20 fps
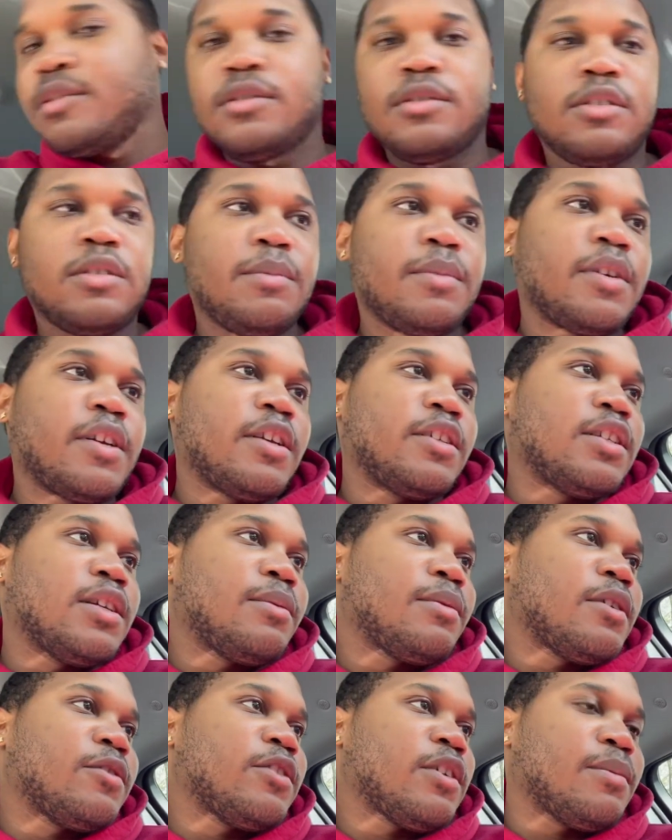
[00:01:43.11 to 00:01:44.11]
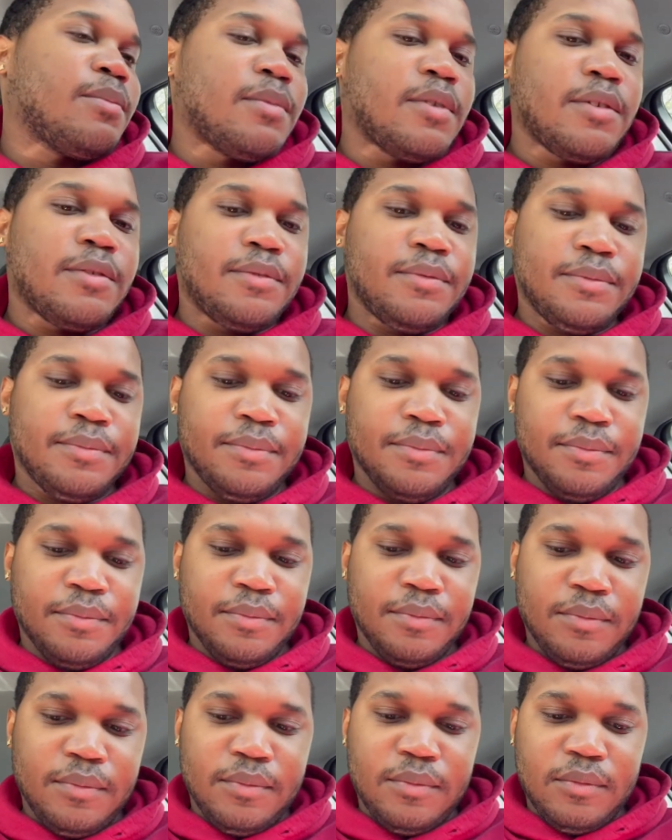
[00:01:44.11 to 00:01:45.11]
So I'm gonna catch y'all when I drop my off.
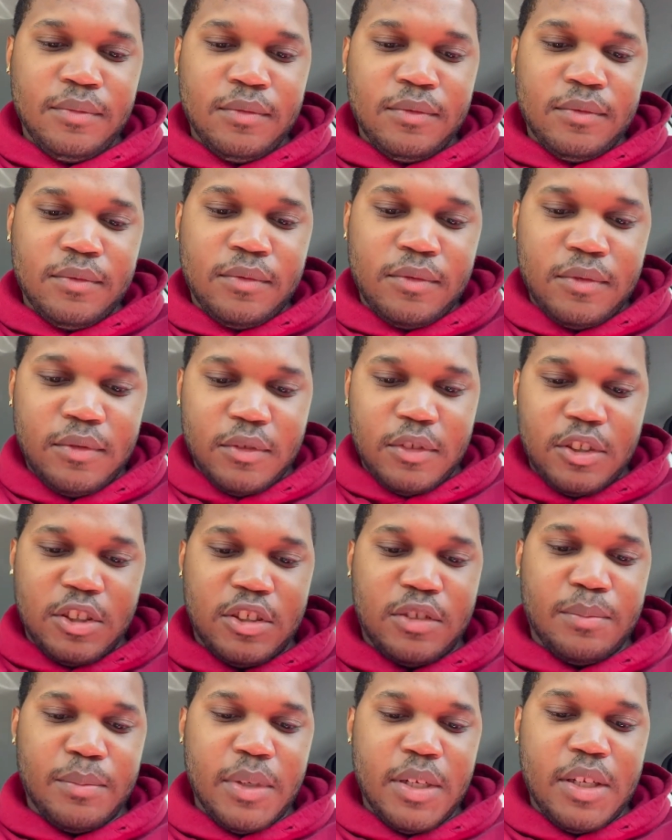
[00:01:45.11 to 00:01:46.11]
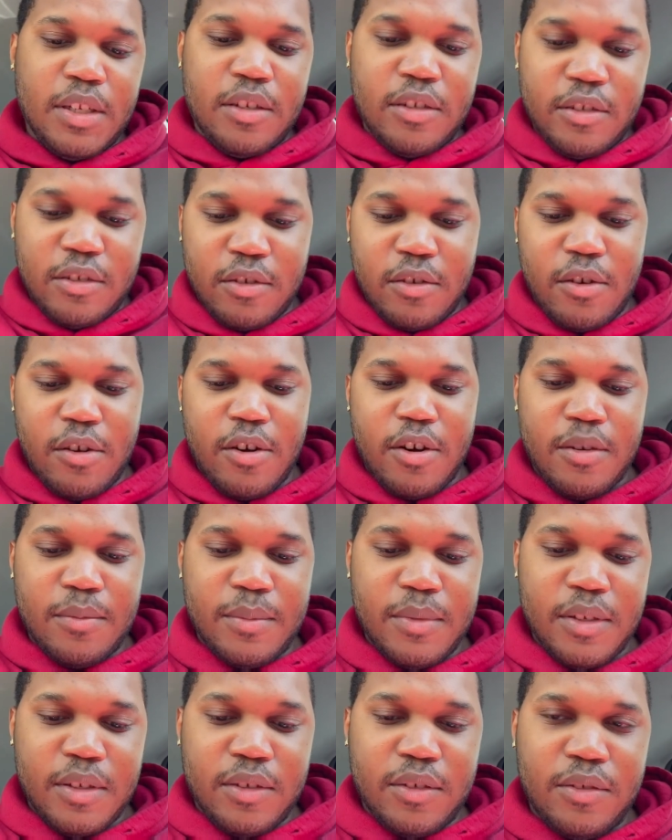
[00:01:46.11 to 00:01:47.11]
Smelling this car,
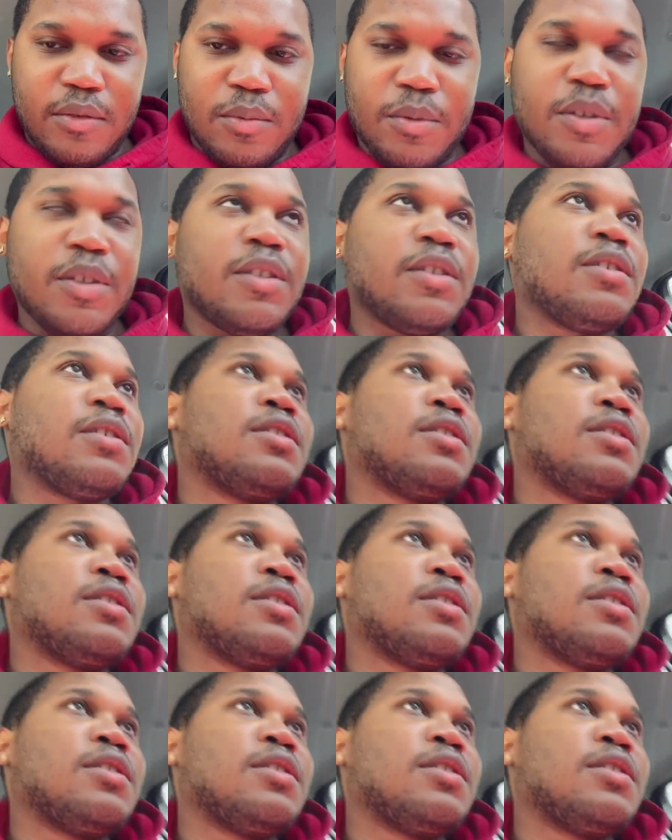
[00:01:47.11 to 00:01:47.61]
man. I swear.